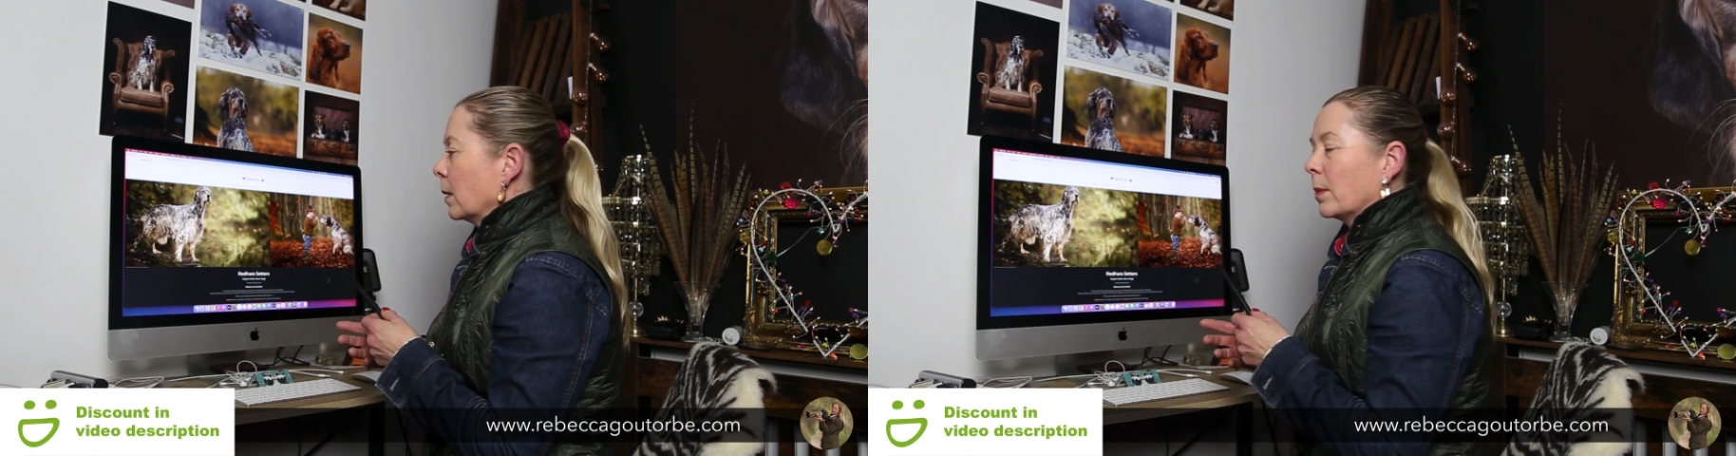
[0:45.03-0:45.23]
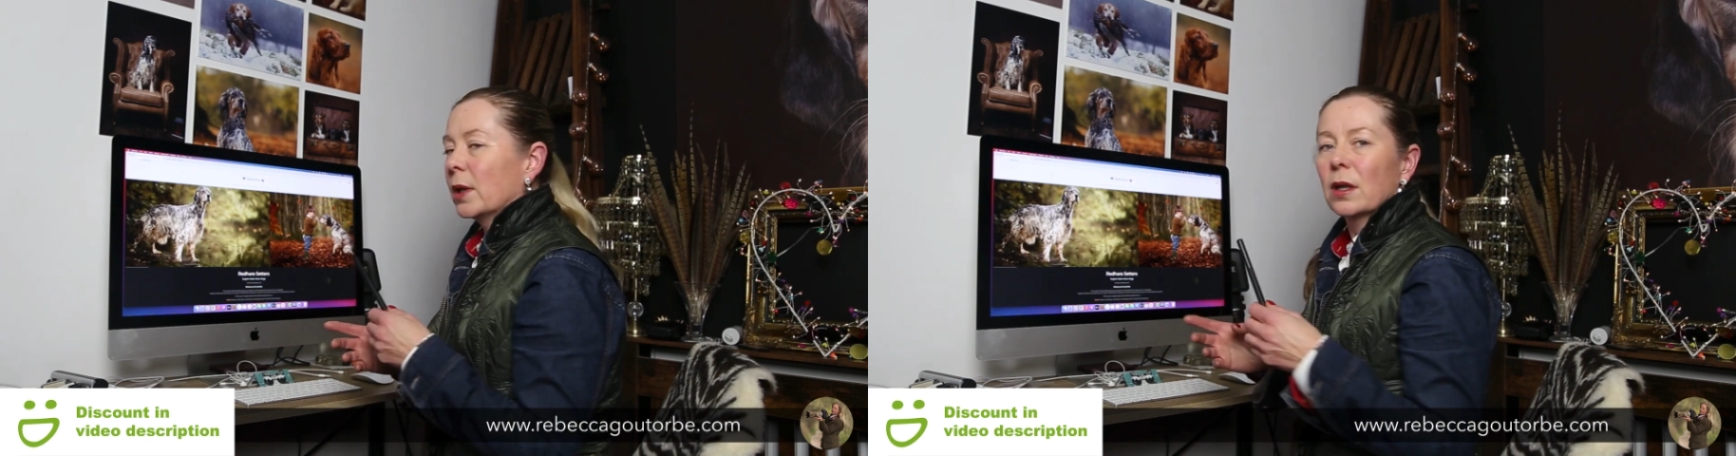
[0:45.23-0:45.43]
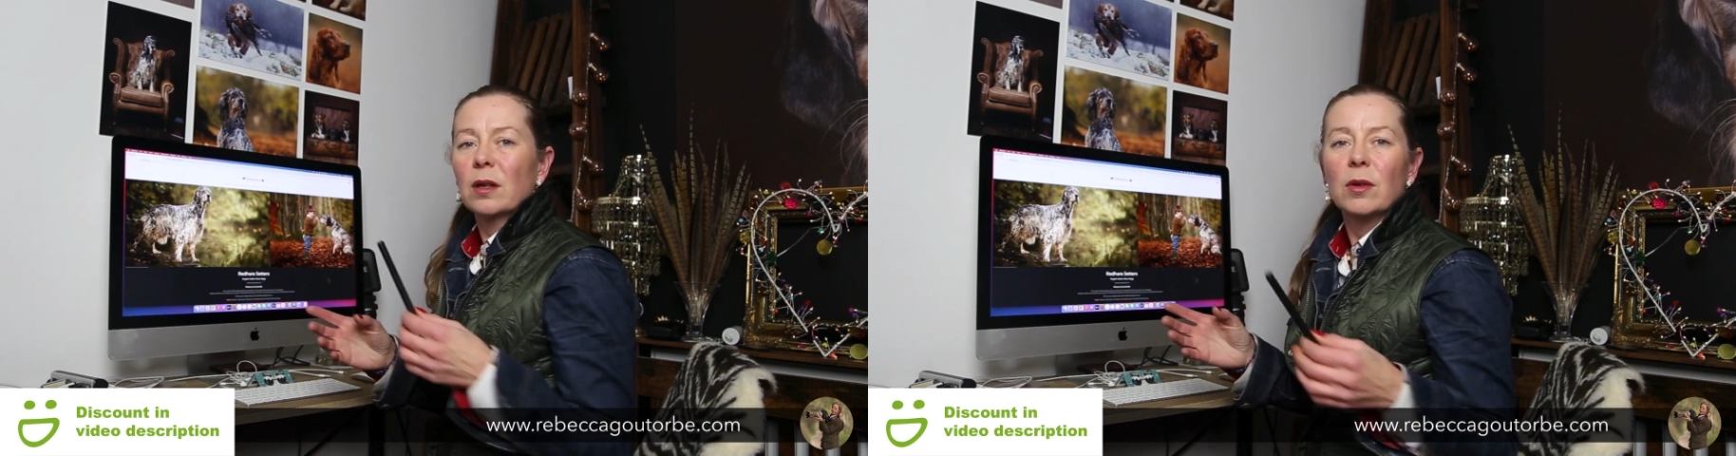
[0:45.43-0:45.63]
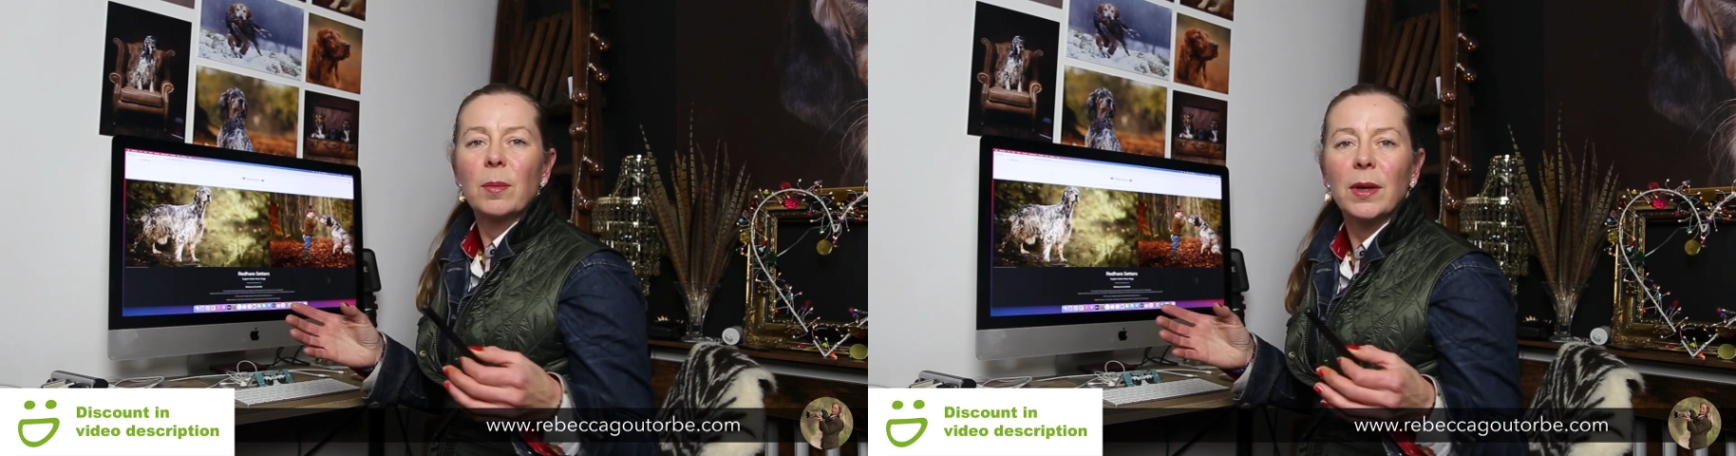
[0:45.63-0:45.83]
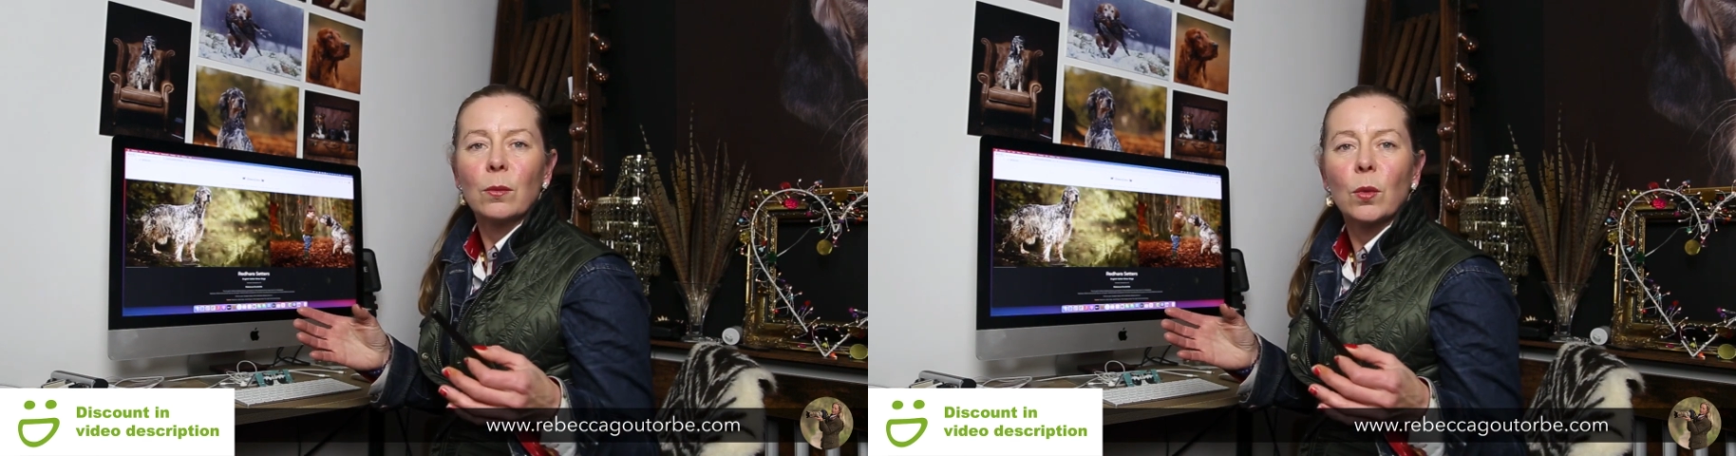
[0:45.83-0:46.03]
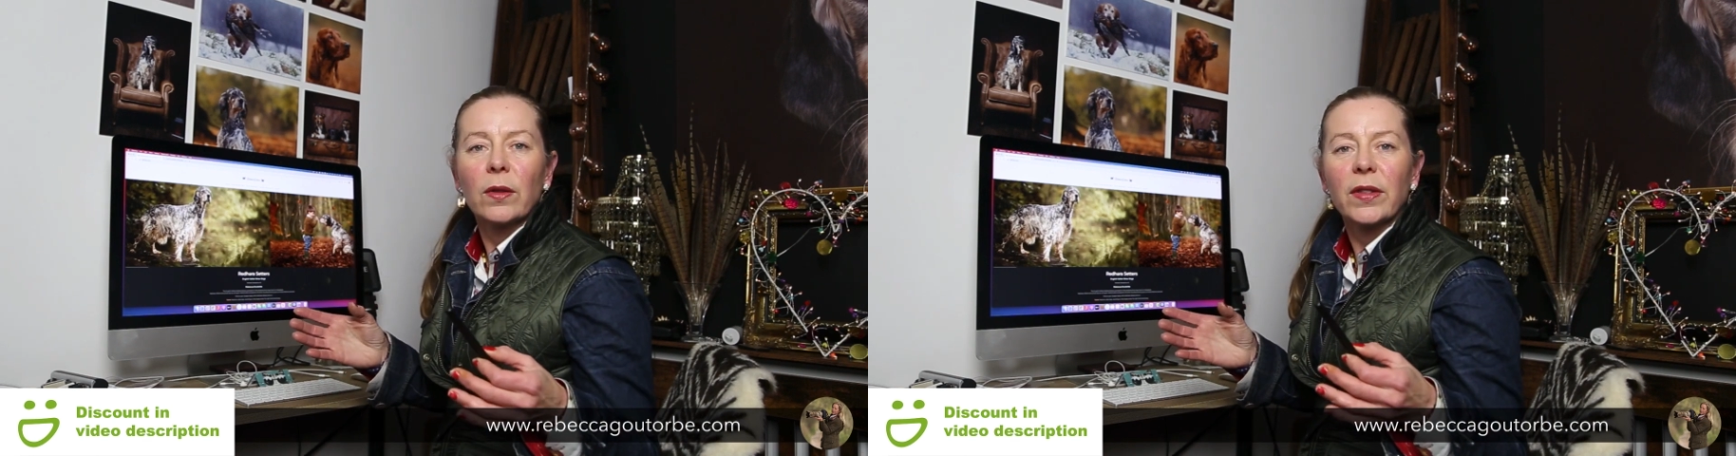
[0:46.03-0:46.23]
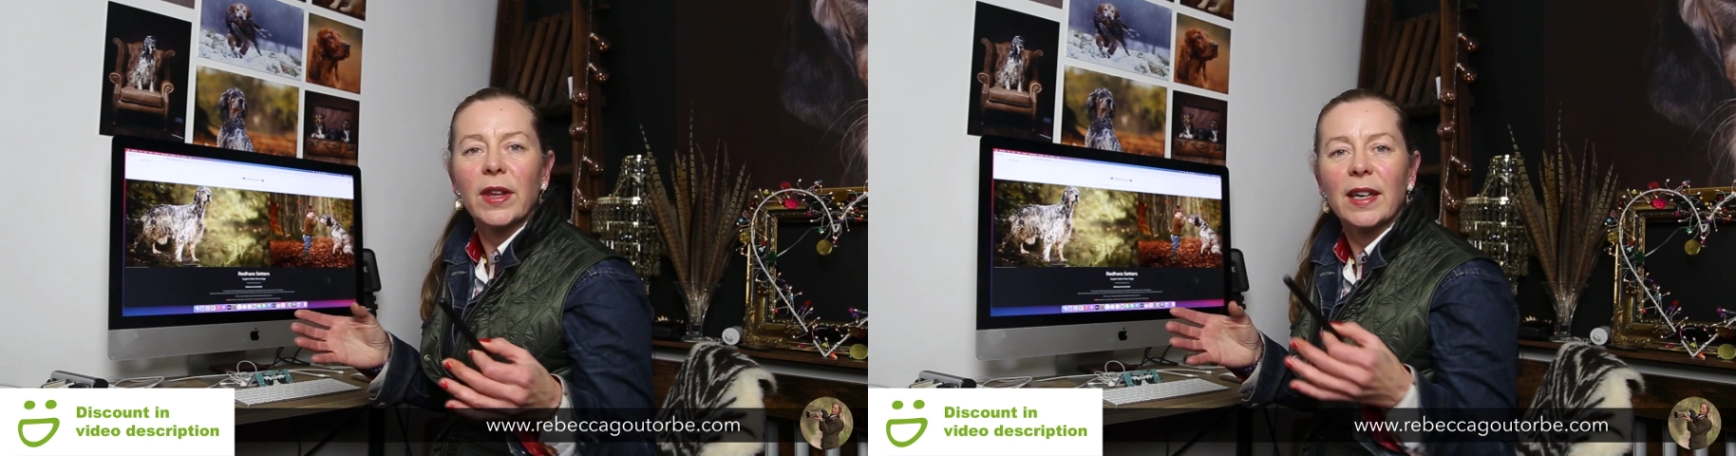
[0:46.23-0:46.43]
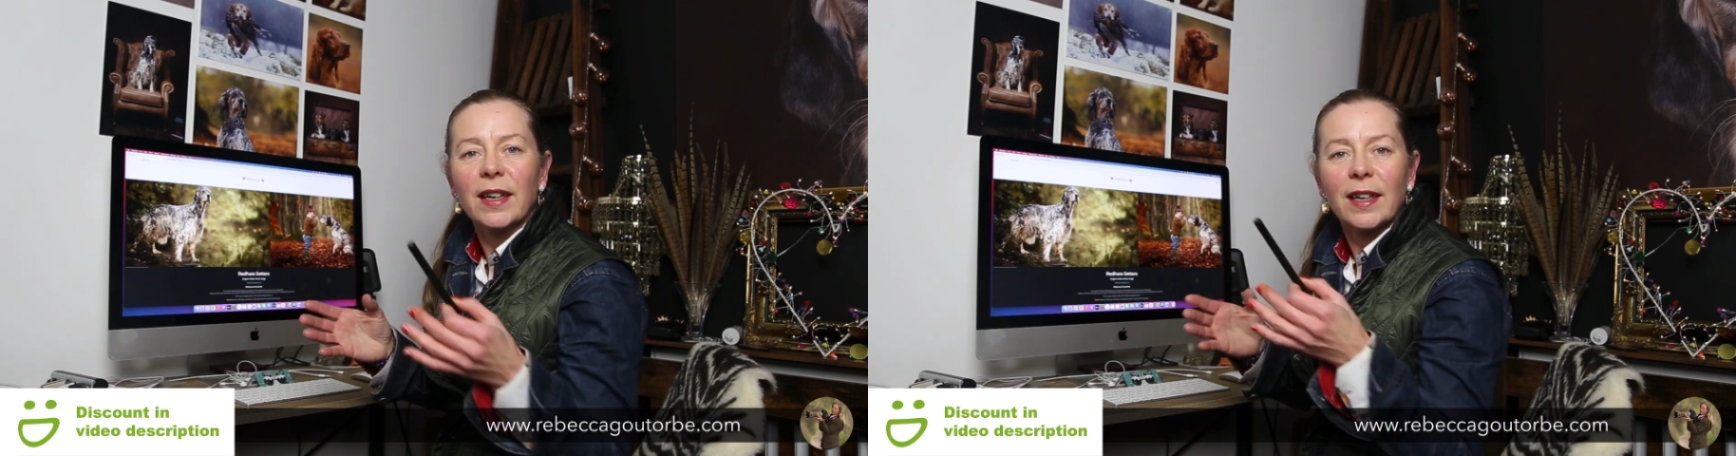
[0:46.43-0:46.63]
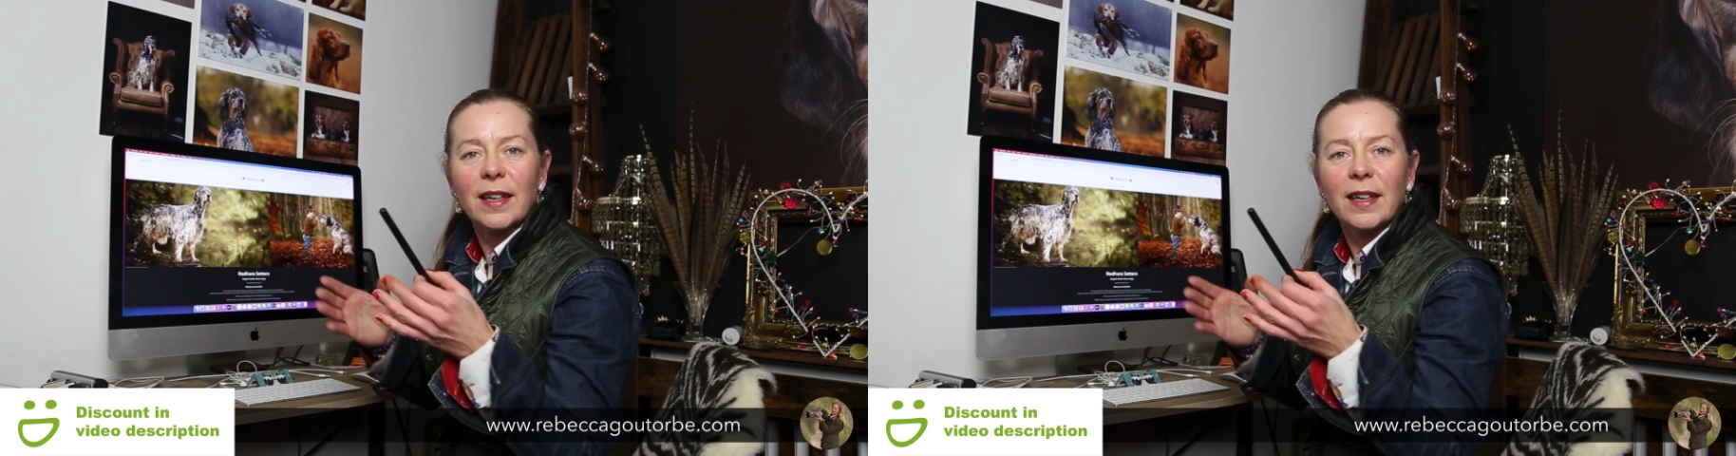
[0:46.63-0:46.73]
but you can only pin one thing.